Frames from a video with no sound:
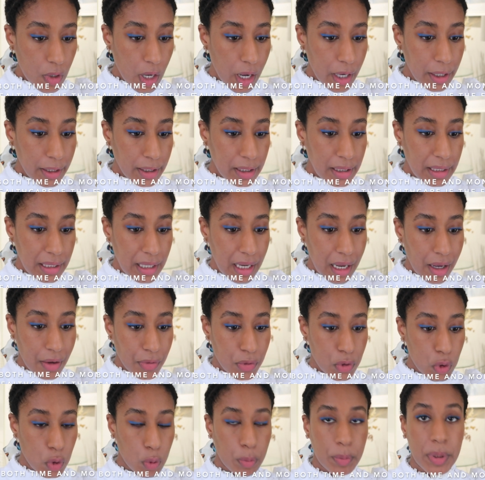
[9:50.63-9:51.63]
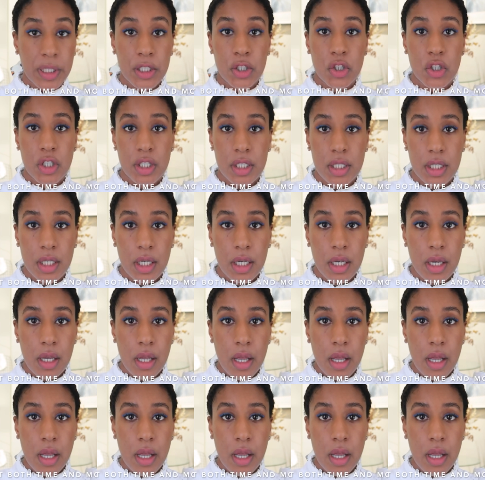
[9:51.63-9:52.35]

I really have to budget.